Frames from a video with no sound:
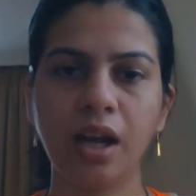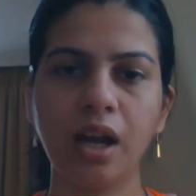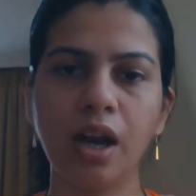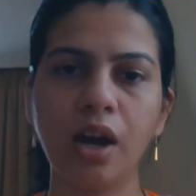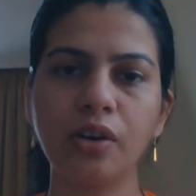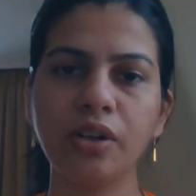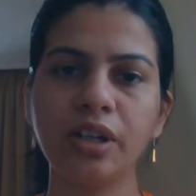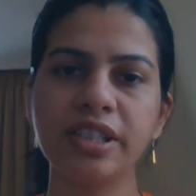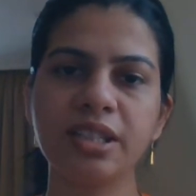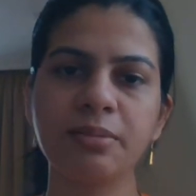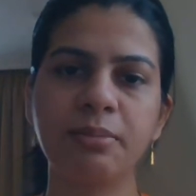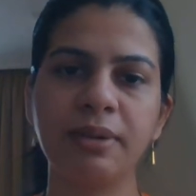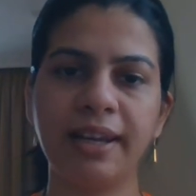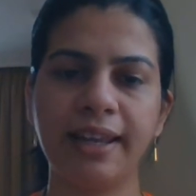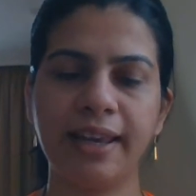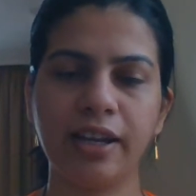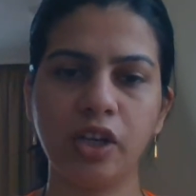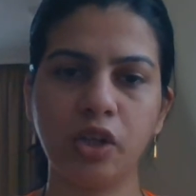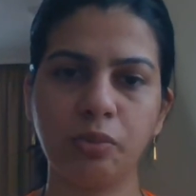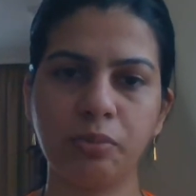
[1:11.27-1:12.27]
How does a
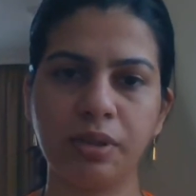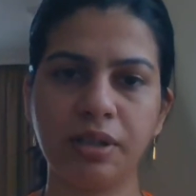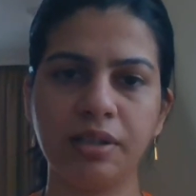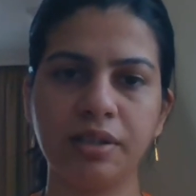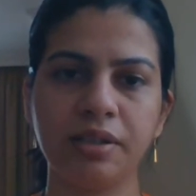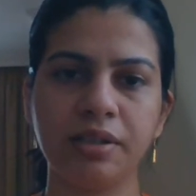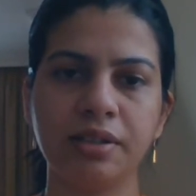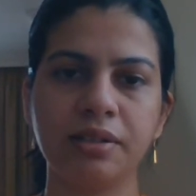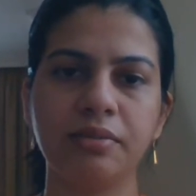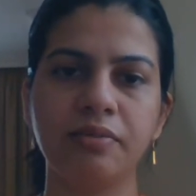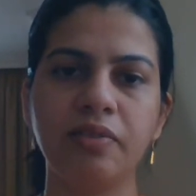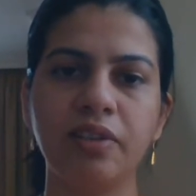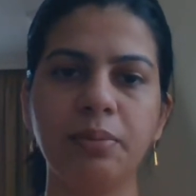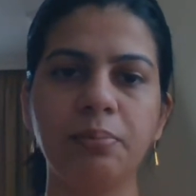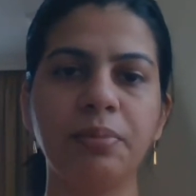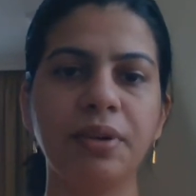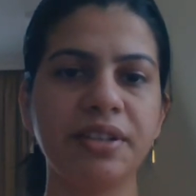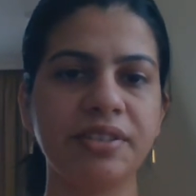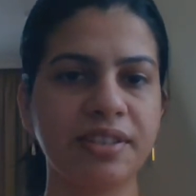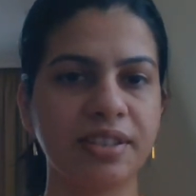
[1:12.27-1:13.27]
melanoma will
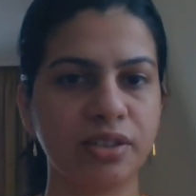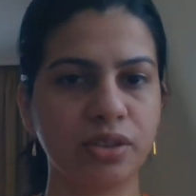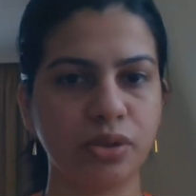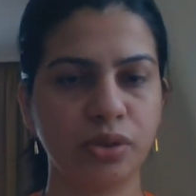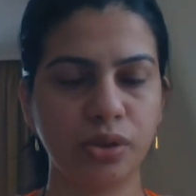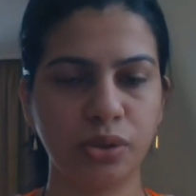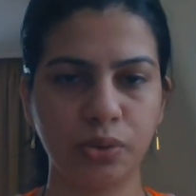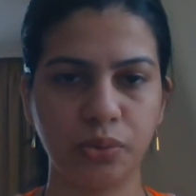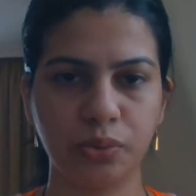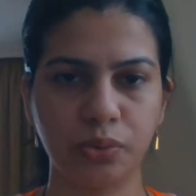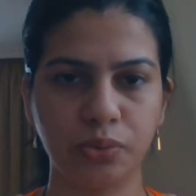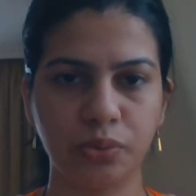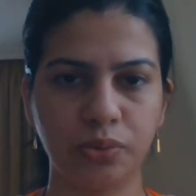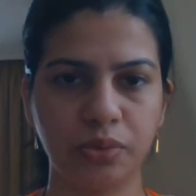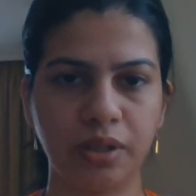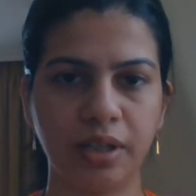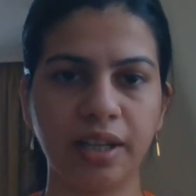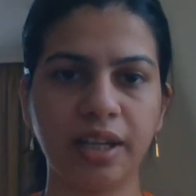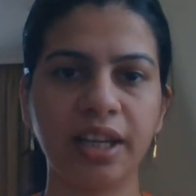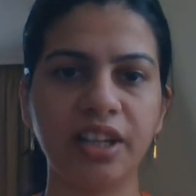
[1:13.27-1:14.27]
present to you?
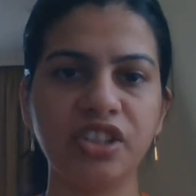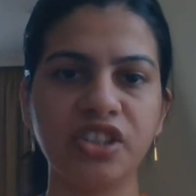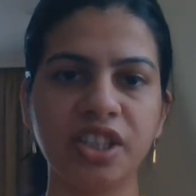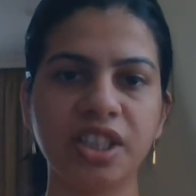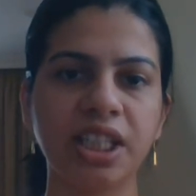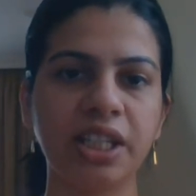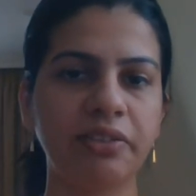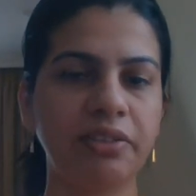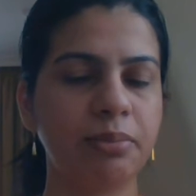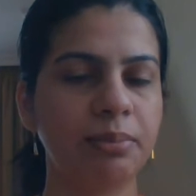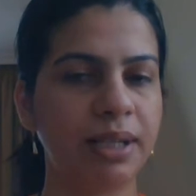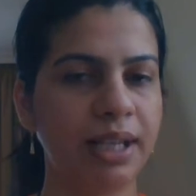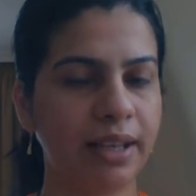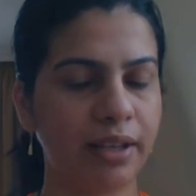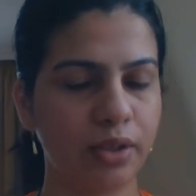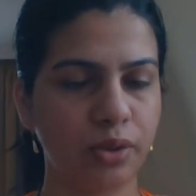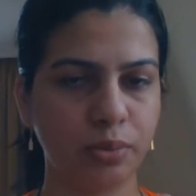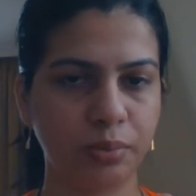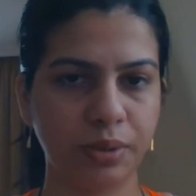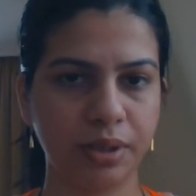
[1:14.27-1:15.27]
A conjunctival
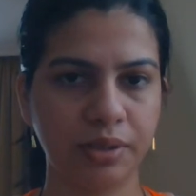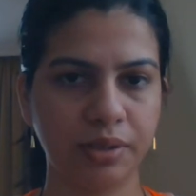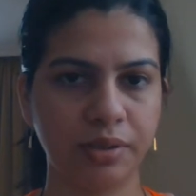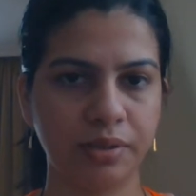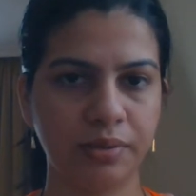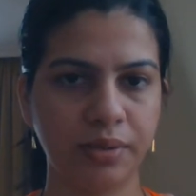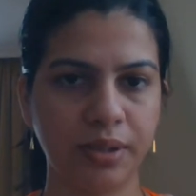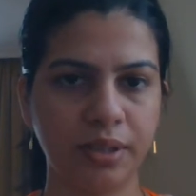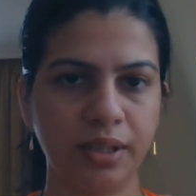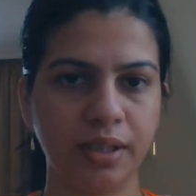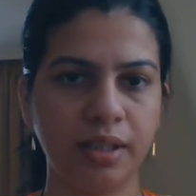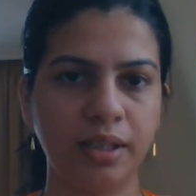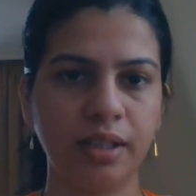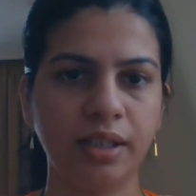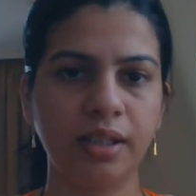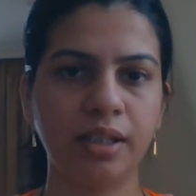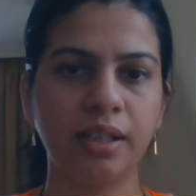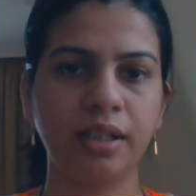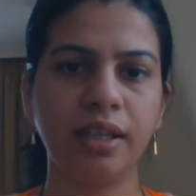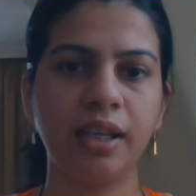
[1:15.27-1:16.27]
melanoma.
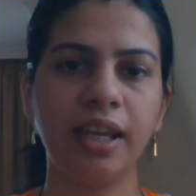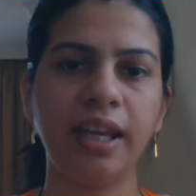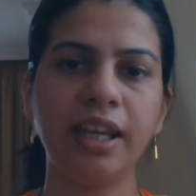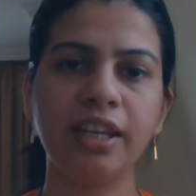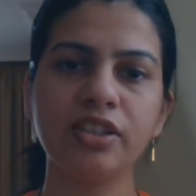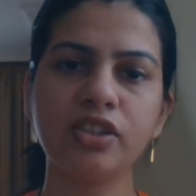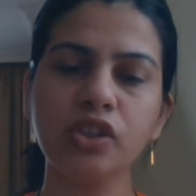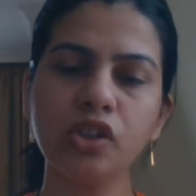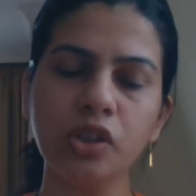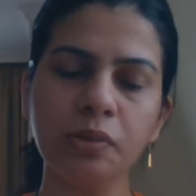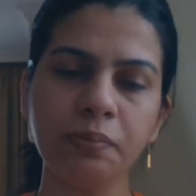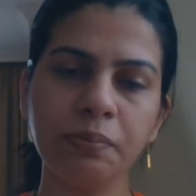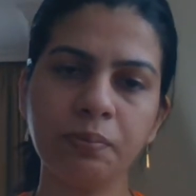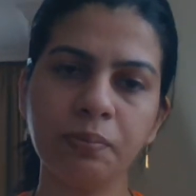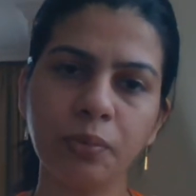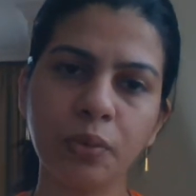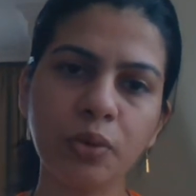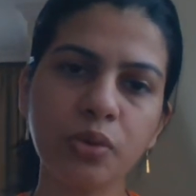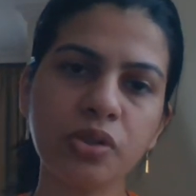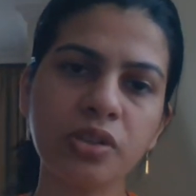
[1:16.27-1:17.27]
Age group
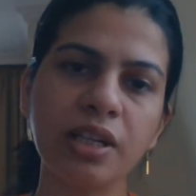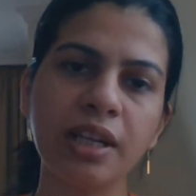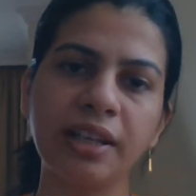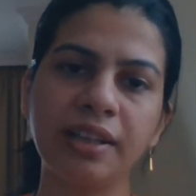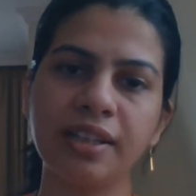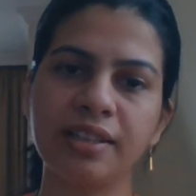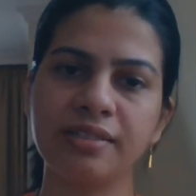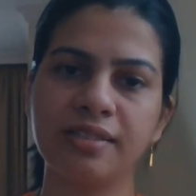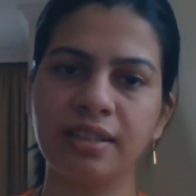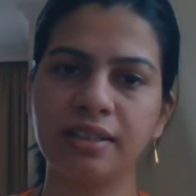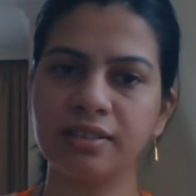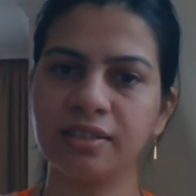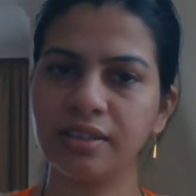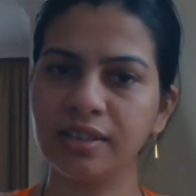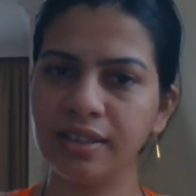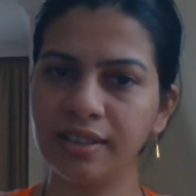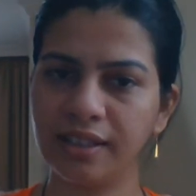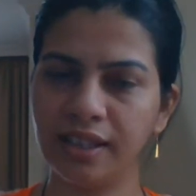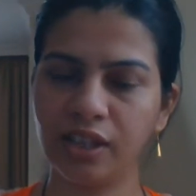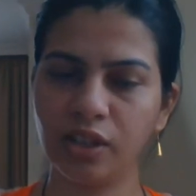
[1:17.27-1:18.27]
mostly in the 6th
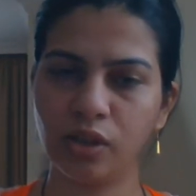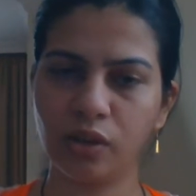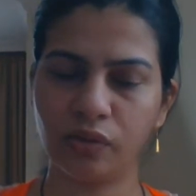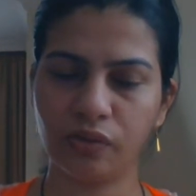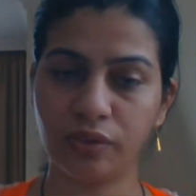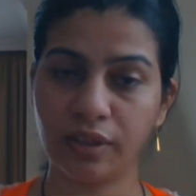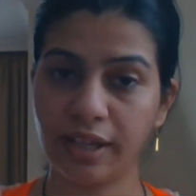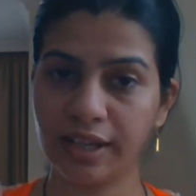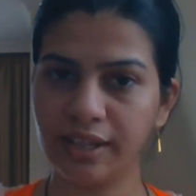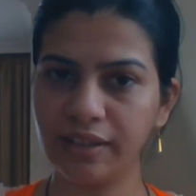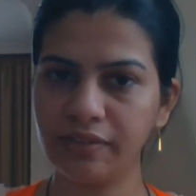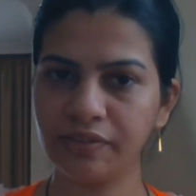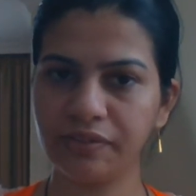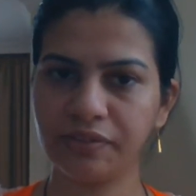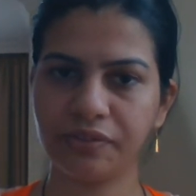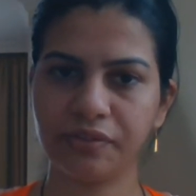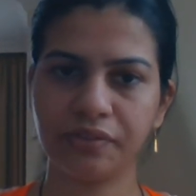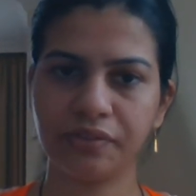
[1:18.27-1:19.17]
decade of life.